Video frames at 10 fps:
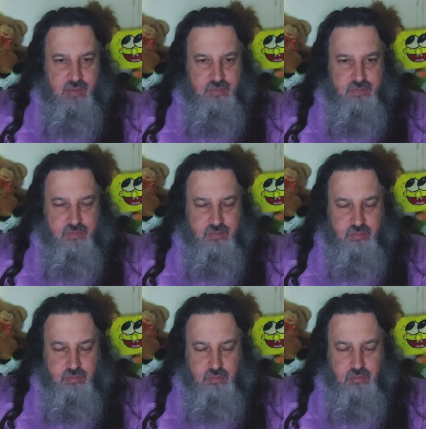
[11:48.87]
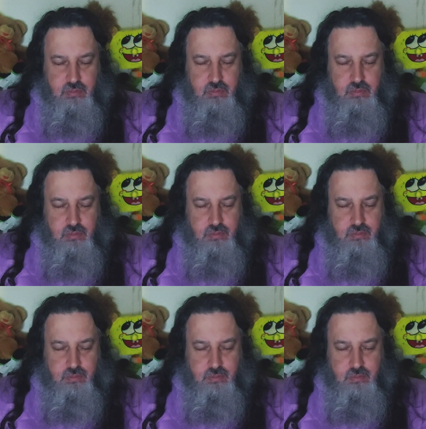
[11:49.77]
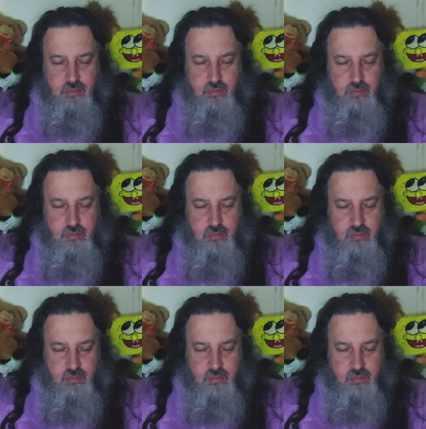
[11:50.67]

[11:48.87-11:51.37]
No one is speaking in this clip.